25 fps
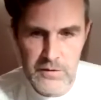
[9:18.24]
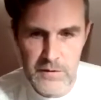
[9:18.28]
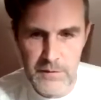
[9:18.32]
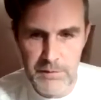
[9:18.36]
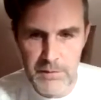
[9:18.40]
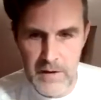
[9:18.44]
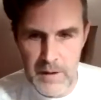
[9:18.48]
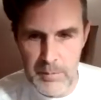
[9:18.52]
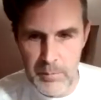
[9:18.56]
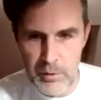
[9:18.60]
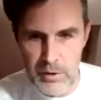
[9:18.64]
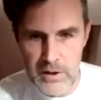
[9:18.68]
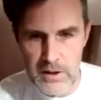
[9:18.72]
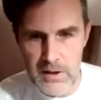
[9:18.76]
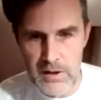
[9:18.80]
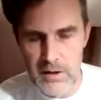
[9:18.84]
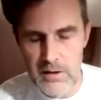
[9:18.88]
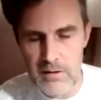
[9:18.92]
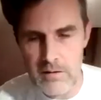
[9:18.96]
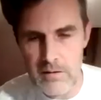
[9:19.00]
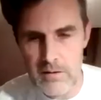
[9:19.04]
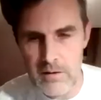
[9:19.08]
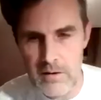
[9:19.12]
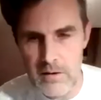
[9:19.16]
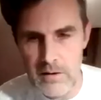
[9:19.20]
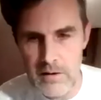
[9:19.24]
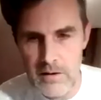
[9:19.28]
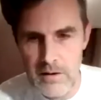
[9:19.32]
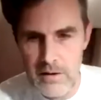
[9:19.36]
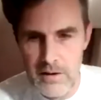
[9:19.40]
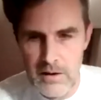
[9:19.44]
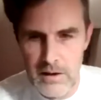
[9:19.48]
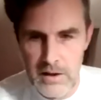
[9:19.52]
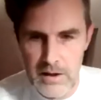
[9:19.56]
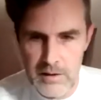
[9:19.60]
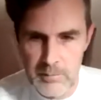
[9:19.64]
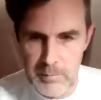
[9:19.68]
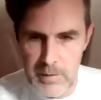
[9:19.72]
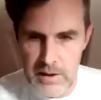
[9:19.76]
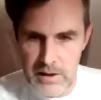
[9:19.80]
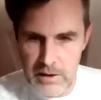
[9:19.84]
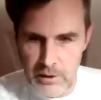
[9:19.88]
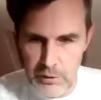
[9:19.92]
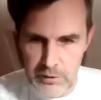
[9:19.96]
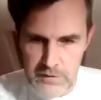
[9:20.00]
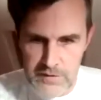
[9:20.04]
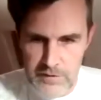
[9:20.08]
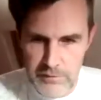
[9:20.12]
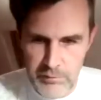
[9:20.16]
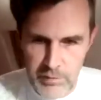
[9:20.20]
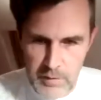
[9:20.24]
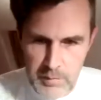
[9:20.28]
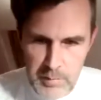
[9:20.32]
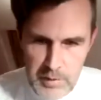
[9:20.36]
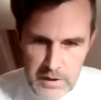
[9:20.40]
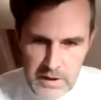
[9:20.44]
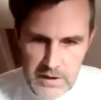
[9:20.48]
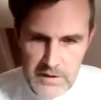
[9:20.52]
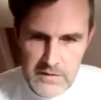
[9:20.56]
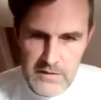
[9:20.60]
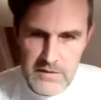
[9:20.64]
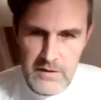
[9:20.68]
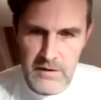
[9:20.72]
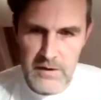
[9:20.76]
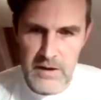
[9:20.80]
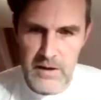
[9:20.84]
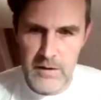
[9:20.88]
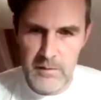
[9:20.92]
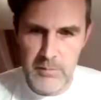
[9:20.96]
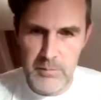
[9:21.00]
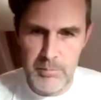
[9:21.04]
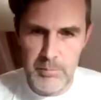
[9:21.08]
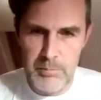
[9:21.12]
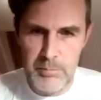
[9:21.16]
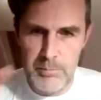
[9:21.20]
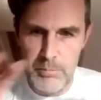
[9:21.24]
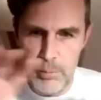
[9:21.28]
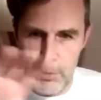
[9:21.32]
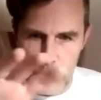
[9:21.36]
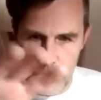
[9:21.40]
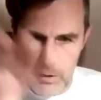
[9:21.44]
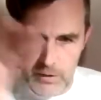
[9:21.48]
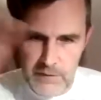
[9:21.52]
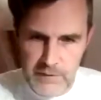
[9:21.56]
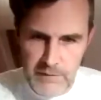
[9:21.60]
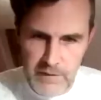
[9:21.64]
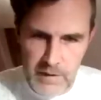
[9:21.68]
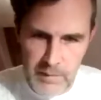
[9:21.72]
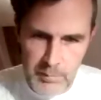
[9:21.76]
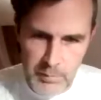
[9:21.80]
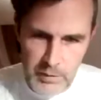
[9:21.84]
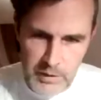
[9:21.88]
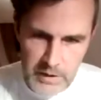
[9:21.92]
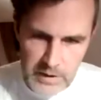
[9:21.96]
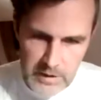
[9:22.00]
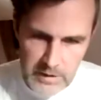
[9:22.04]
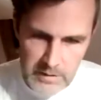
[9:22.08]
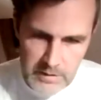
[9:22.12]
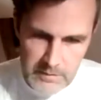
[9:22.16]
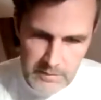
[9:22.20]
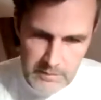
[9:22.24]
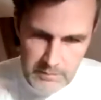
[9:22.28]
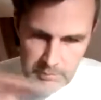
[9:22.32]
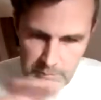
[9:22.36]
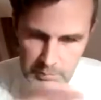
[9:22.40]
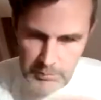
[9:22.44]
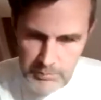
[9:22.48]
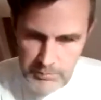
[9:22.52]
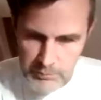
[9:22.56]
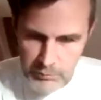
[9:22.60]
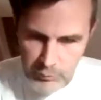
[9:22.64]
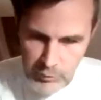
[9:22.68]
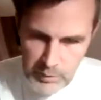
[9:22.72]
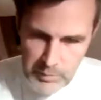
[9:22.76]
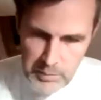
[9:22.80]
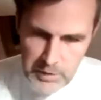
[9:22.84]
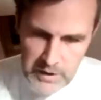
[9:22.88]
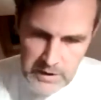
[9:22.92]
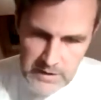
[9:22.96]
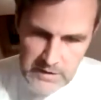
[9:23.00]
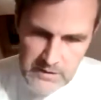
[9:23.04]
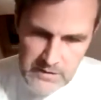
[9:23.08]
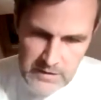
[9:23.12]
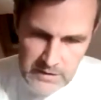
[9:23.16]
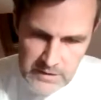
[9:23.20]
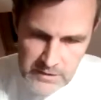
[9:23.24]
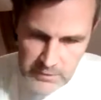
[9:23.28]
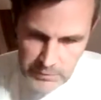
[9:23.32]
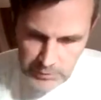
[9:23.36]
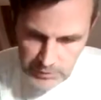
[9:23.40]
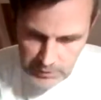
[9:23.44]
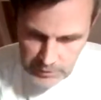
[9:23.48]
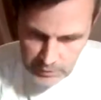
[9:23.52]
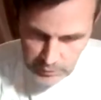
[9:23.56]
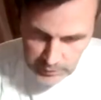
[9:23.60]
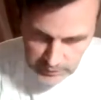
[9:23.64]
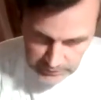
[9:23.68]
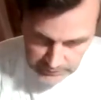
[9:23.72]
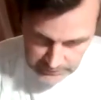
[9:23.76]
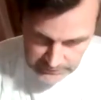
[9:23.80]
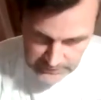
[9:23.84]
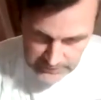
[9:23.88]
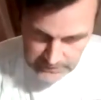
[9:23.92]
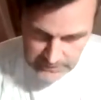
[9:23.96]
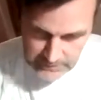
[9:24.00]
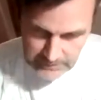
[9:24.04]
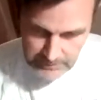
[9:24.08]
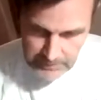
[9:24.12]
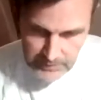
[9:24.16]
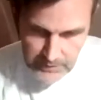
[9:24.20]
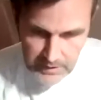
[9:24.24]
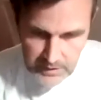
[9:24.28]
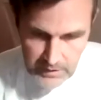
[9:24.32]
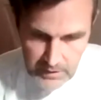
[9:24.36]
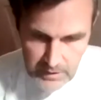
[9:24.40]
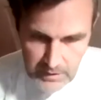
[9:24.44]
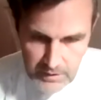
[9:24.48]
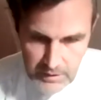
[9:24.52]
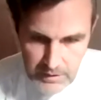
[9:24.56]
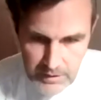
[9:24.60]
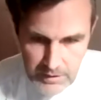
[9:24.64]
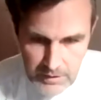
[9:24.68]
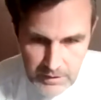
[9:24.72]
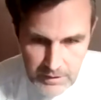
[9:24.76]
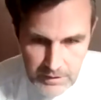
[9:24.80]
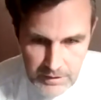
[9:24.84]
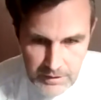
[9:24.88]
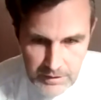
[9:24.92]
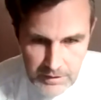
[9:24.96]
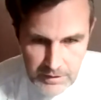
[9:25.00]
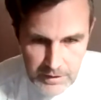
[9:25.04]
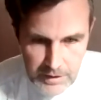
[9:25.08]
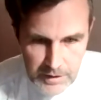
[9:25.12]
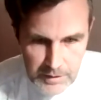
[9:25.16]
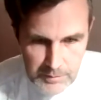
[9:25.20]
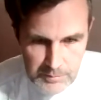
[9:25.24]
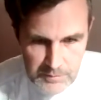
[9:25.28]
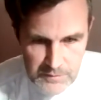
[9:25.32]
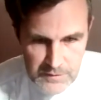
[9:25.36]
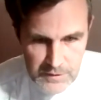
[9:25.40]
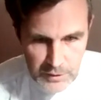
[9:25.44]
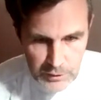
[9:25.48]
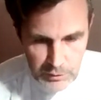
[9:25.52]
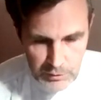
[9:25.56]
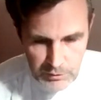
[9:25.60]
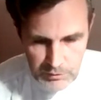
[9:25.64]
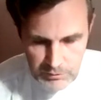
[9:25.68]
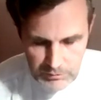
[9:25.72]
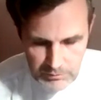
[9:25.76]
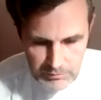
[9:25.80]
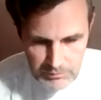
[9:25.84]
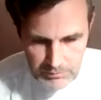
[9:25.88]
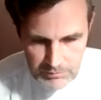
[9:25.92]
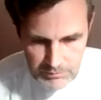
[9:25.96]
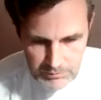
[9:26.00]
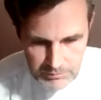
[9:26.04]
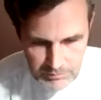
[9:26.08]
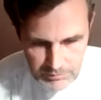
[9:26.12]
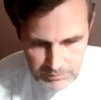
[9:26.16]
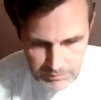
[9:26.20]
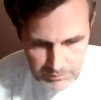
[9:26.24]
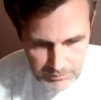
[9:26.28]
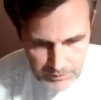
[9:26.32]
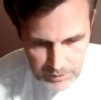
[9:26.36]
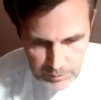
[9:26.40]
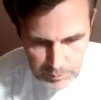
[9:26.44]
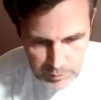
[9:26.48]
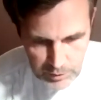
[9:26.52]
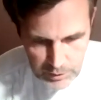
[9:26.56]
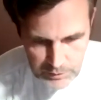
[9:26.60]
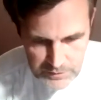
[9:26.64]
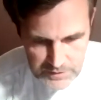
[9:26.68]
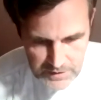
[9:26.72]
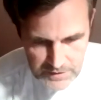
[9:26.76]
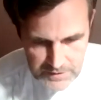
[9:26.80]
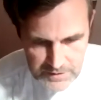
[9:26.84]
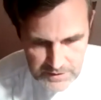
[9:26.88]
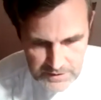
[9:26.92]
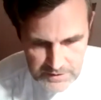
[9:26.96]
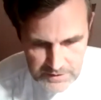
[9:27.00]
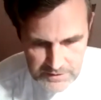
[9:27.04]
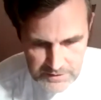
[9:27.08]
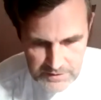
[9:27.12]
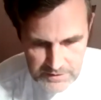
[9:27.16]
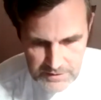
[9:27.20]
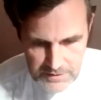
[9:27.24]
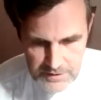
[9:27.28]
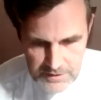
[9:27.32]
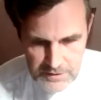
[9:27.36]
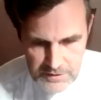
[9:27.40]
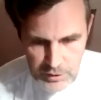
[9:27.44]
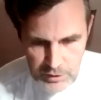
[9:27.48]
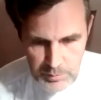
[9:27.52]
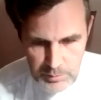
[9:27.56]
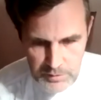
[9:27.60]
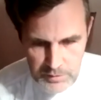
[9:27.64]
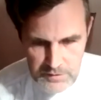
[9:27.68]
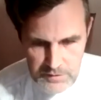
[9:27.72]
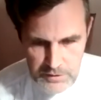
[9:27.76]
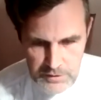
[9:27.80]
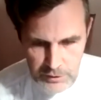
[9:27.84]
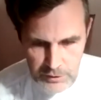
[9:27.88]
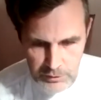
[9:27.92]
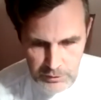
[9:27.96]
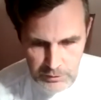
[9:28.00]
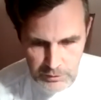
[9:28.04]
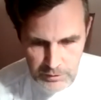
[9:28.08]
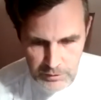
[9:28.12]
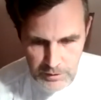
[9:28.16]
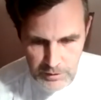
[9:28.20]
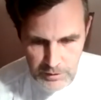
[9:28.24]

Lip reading: fabric, and made lots of repeats, and then put those fabric repeats into a quilt. So the process is open to